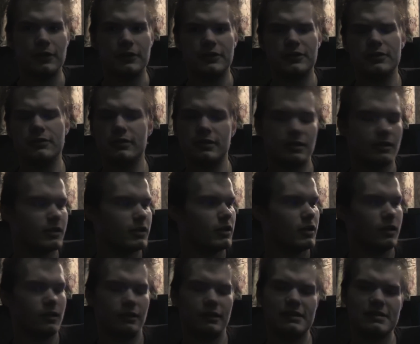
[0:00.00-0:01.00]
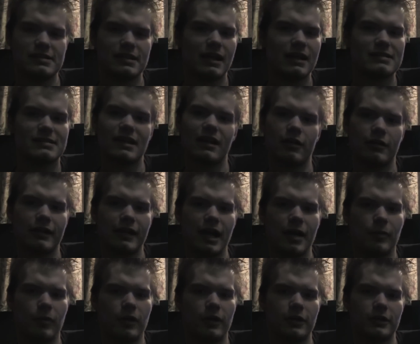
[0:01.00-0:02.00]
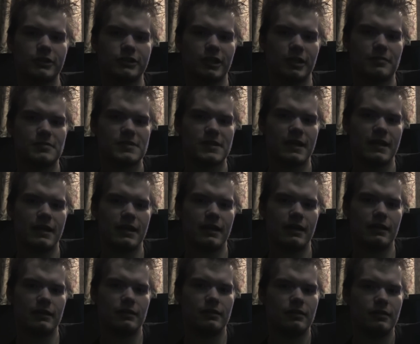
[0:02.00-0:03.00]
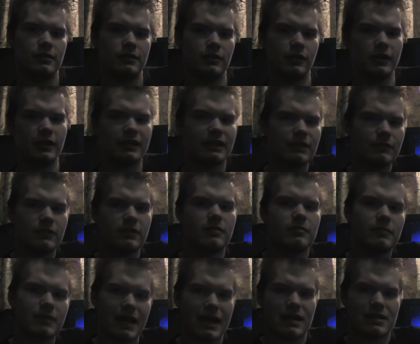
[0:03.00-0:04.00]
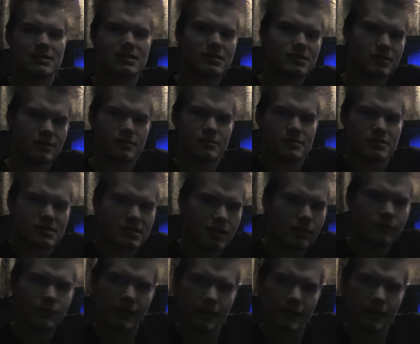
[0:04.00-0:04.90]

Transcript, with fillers: You, these guys, they already got partnerships, and you're going to give them access to stuff